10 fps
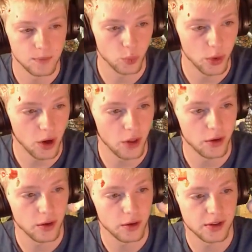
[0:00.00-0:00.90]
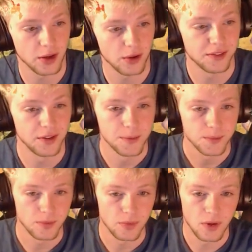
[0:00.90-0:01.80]
with all her skills,
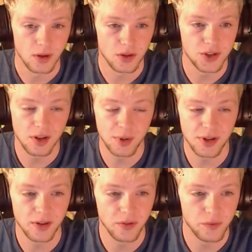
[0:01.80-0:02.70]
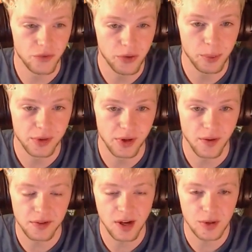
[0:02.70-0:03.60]
she's going to be taking 15%
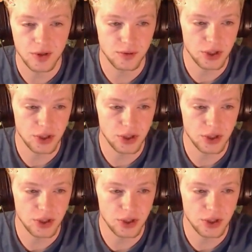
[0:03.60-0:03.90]
less damage,